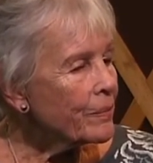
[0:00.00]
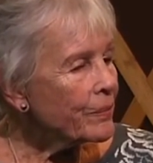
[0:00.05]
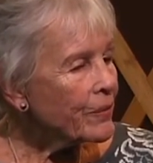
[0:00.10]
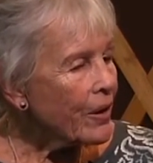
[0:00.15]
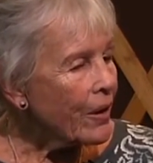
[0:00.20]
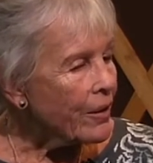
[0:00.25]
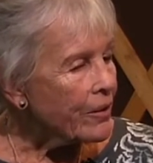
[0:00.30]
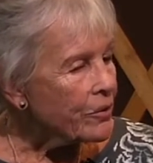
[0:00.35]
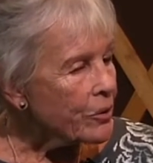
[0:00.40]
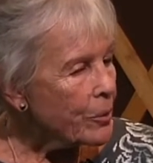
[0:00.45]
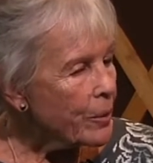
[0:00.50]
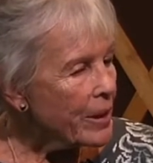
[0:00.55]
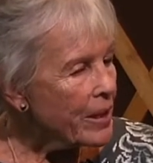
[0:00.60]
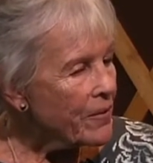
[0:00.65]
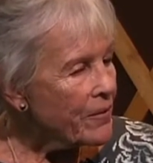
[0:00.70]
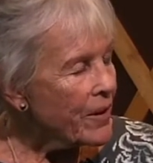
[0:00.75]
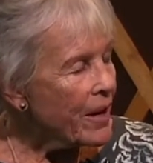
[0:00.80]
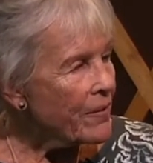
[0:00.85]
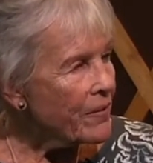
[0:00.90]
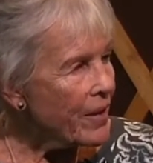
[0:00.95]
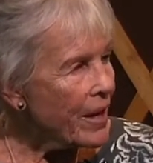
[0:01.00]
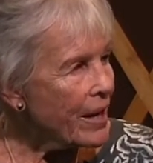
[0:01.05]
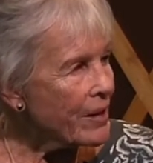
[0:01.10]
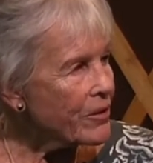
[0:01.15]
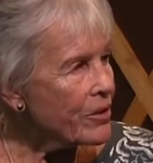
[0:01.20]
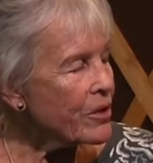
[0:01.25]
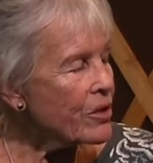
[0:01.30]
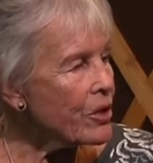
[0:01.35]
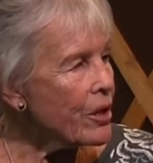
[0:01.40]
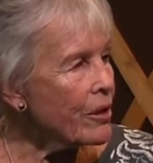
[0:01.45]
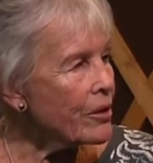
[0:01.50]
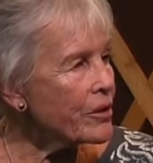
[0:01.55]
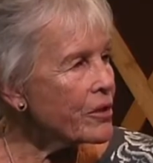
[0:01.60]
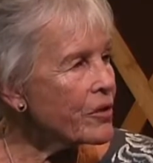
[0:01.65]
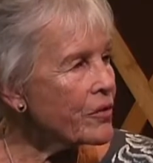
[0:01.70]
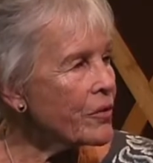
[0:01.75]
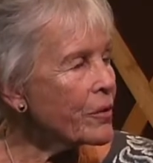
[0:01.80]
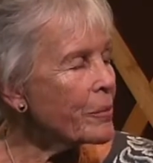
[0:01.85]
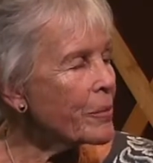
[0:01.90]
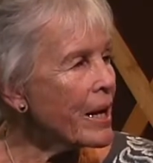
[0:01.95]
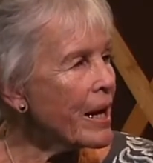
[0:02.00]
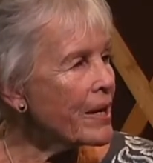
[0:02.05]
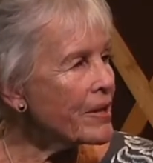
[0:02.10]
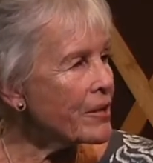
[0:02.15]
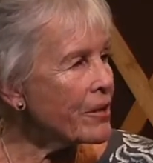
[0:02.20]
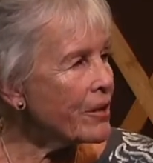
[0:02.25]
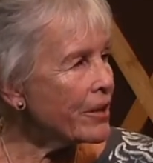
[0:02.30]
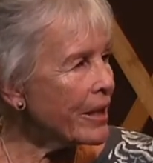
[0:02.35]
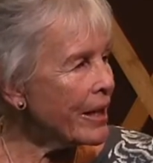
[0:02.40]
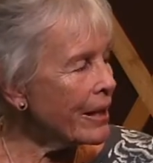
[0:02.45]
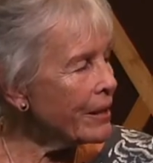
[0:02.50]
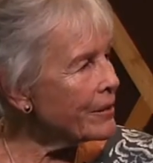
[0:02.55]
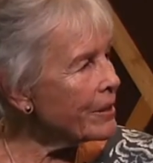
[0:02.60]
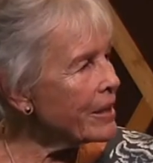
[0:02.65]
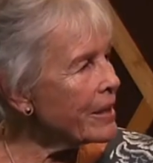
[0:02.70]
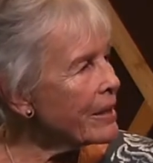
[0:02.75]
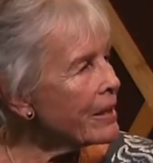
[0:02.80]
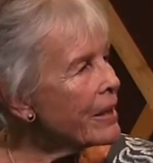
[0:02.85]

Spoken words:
got $25,000 from Nassau County,